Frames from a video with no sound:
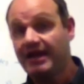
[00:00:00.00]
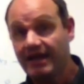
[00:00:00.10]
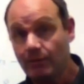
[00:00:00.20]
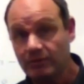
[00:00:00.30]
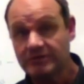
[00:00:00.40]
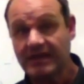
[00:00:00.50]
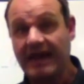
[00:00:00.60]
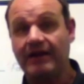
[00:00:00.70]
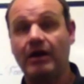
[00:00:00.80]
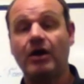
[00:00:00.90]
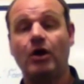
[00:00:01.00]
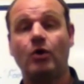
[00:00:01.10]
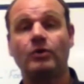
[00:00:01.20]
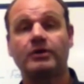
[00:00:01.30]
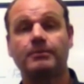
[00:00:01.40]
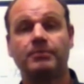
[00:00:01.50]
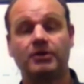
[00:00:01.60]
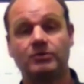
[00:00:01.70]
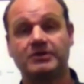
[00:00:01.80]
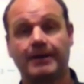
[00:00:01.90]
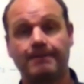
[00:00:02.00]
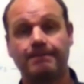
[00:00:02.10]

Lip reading: It will scan our whole computer.